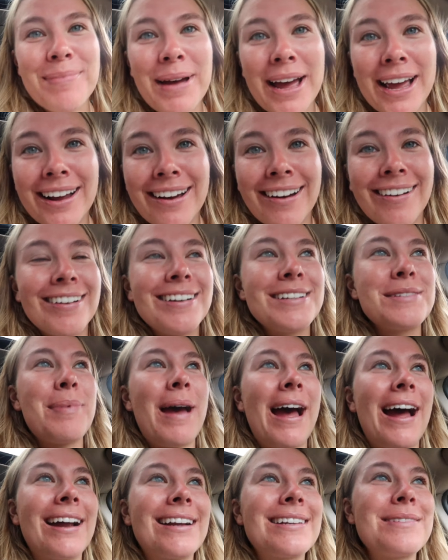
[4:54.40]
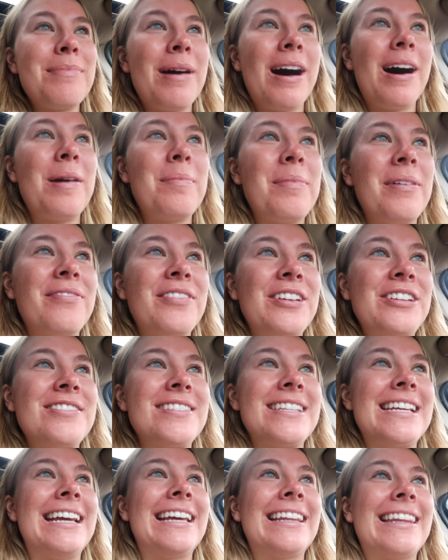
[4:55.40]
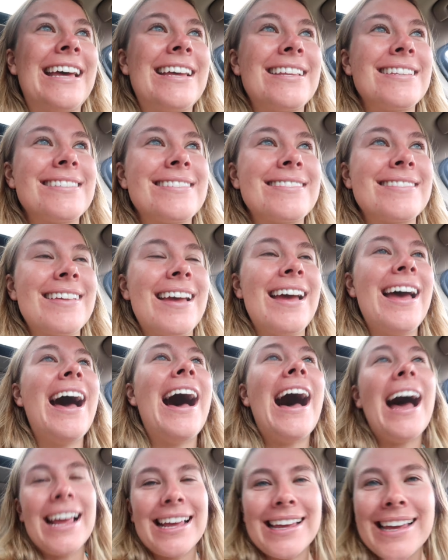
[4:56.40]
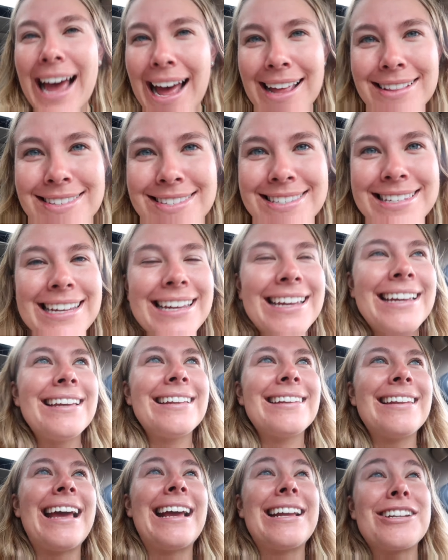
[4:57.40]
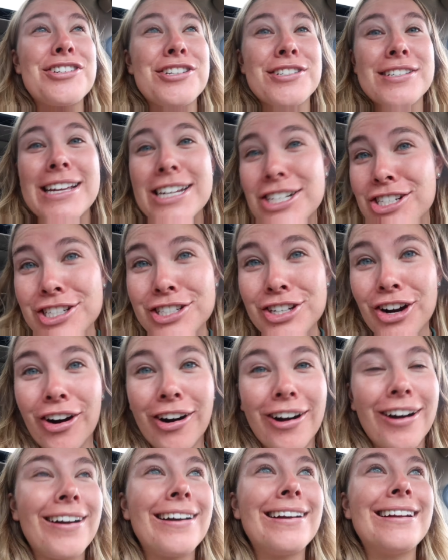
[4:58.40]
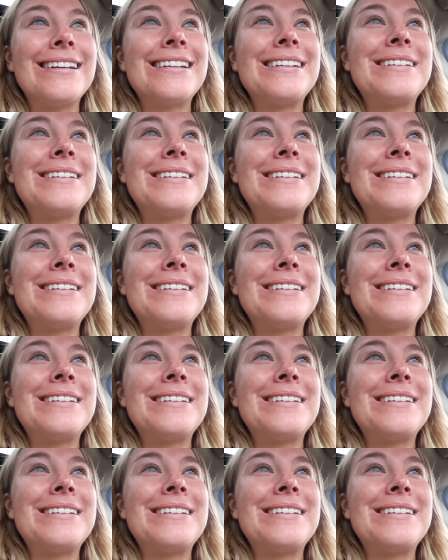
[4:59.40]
my car is packed. Mom, if you're seeing this, I can see, like it's just hard.